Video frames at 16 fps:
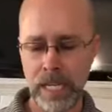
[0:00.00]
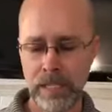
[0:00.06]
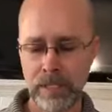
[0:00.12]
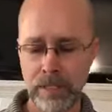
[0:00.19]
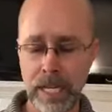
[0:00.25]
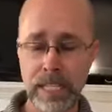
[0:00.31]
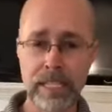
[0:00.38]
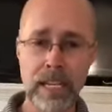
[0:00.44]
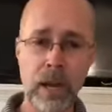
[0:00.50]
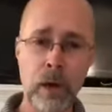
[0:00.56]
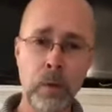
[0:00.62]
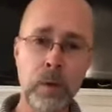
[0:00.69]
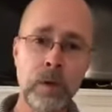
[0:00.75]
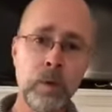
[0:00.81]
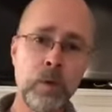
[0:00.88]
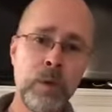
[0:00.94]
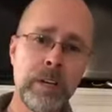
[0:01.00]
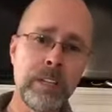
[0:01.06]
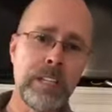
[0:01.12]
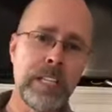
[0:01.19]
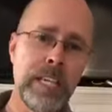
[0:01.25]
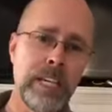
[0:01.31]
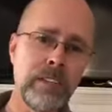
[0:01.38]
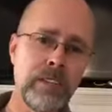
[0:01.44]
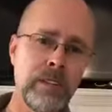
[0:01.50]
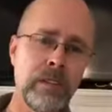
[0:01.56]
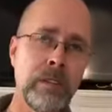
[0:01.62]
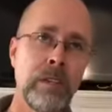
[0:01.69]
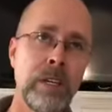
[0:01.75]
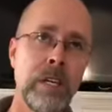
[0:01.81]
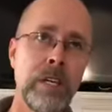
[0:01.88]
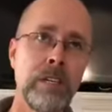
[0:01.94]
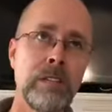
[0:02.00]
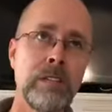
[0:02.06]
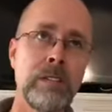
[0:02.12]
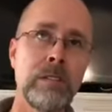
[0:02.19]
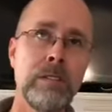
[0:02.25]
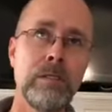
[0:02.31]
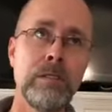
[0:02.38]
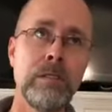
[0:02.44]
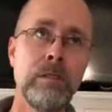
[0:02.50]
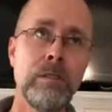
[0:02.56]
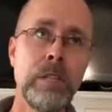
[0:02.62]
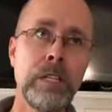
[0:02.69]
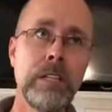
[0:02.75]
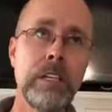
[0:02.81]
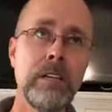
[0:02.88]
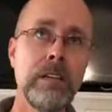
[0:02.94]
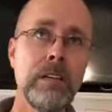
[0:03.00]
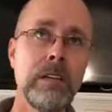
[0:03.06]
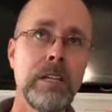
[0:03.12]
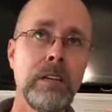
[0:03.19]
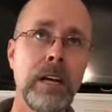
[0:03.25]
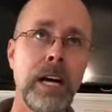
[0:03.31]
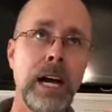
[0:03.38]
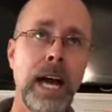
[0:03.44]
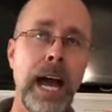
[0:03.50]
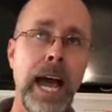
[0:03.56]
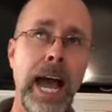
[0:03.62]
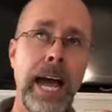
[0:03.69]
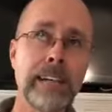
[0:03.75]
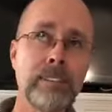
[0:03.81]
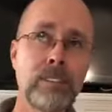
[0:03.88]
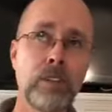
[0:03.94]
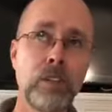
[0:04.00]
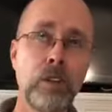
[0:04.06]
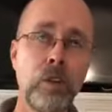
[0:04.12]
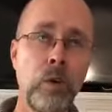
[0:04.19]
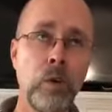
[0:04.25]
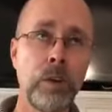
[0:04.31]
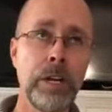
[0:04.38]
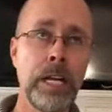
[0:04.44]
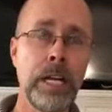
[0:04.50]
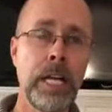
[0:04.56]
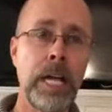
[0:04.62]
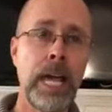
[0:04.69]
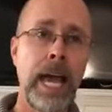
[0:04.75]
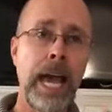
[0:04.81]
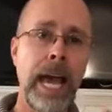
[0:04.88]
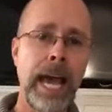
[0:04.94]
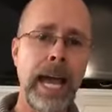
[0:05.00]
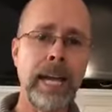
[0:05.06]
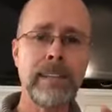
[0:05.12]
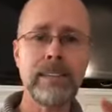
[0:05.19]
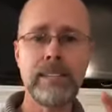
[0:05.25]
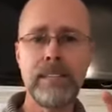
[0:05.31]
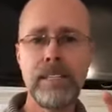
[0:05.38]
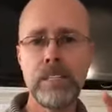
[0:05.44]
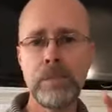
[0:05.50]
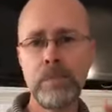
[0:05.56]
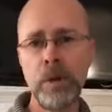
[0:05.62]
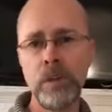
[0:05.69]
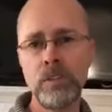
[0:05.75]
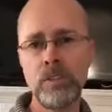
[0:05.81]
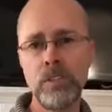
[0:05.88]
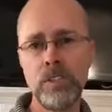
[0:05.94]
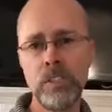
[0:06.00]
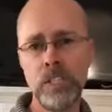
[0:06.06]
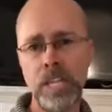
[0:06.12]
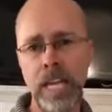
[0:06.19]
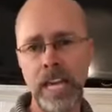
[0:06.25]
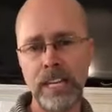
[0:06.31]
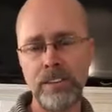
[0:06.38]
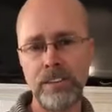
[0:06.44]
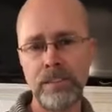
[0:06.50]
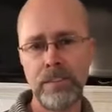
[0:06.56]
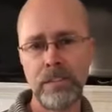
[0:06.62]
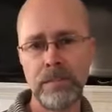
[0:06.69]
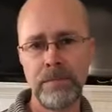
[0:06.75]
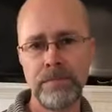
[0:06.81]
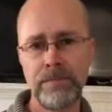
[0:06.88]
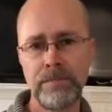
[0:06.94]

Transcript: So that's how we really need to, to really uh, ask the Lord, has this person changed?